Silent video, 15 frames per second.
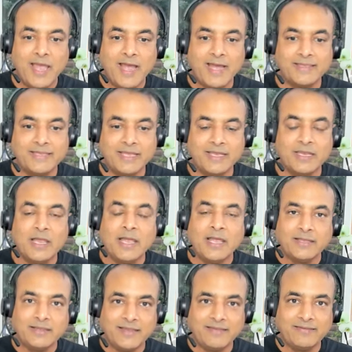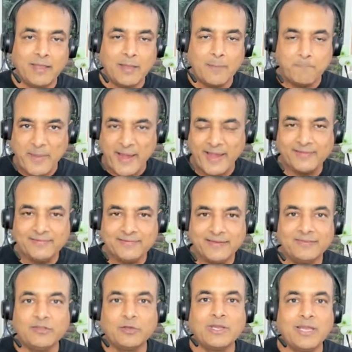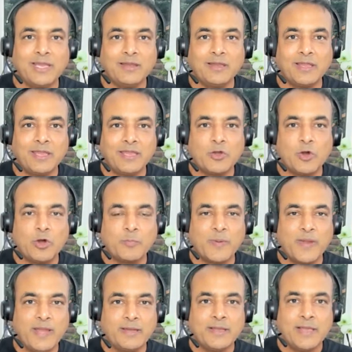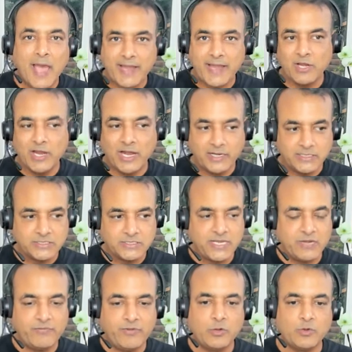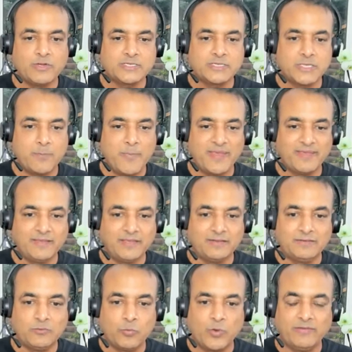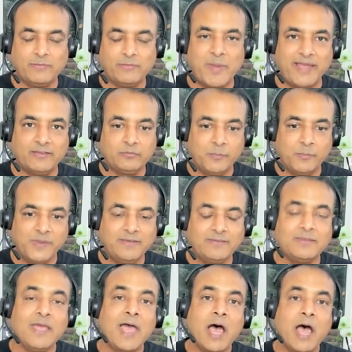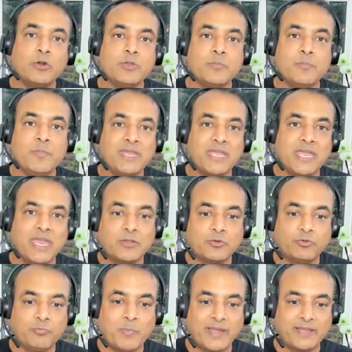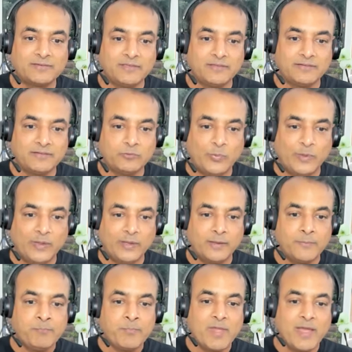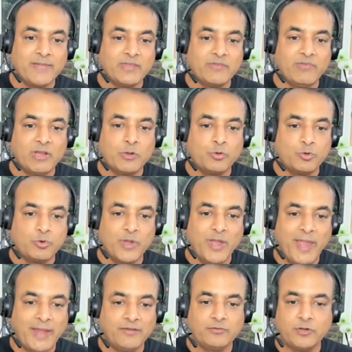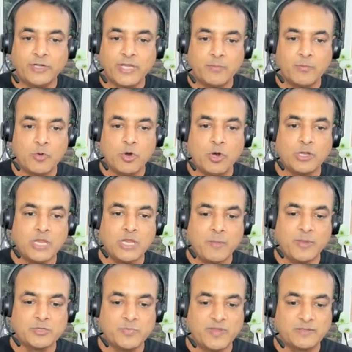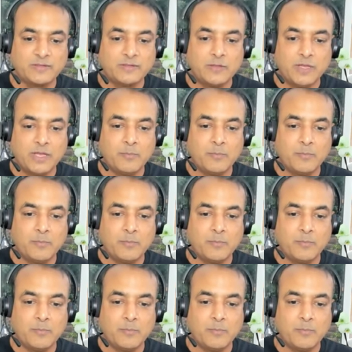And then there's a biasness you can incorporate, and you'll understand when you understand the basics, what is bias means, how do you mitigate those biasness as well. And then we'll go to do a hands-on demo on image-based